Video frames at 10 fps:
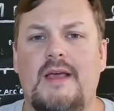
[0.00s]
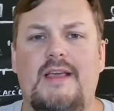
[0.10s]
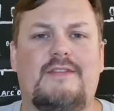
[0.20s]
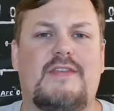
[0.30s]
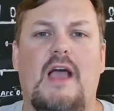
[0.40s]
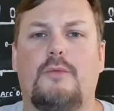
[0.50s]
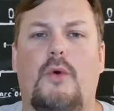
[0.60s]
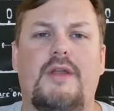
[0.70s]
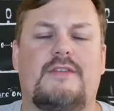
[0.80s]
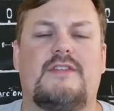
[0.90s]
He sailed
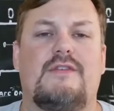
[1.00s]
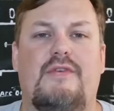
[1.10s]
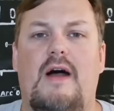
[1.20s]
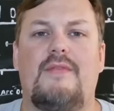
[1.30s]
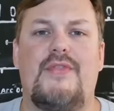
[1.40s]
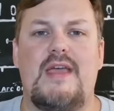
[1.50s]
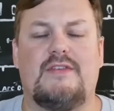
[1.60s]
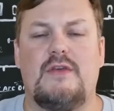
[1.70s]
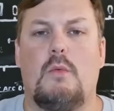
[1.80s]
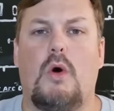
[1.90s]
one to Stefon
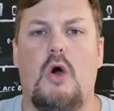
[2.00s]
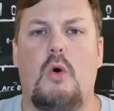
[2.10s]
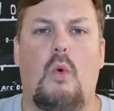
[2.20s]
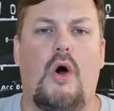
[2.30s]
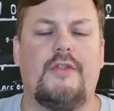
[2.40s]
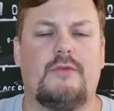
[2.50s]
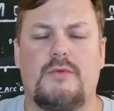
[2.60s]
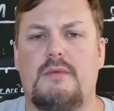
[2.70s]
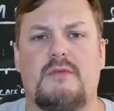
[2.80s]
Diggs in one-on-ones where there was